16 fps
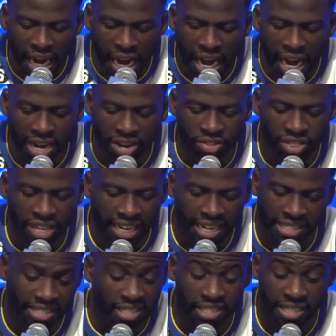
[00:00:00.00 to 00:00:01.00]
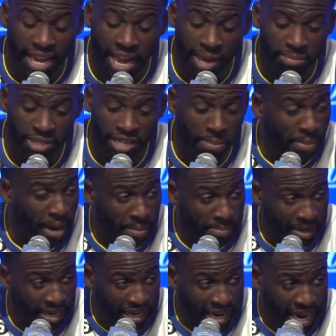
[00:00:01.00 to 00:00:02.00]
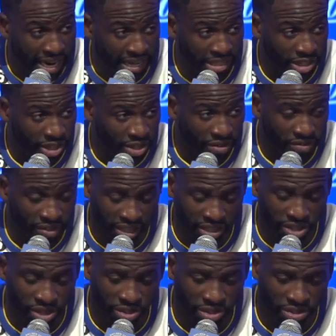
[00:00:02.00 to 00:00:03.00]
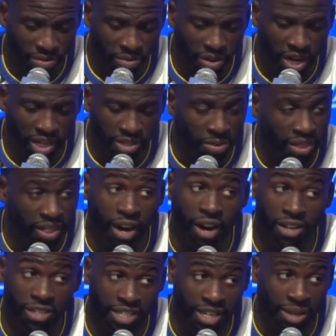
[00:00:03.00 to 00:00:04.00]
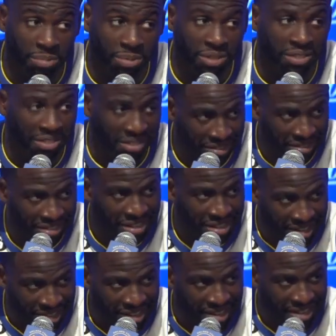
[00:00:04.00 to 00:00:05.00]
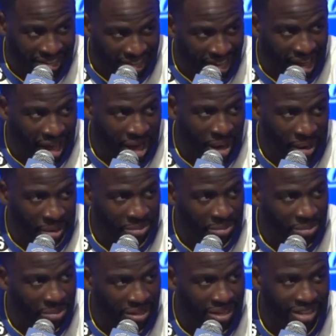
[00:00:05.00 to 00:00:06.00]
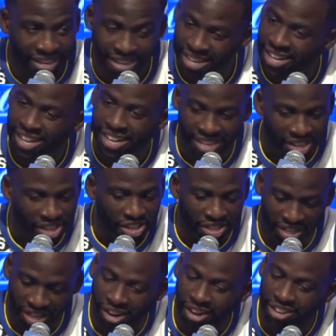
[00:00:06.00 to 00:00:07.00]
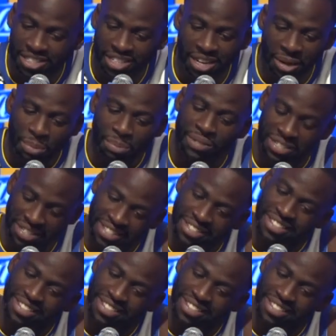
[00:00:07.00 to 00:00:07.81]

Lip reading: I don't think it's the same chip. I'd be lying to you if I told you it was. But there are chips. There are chips.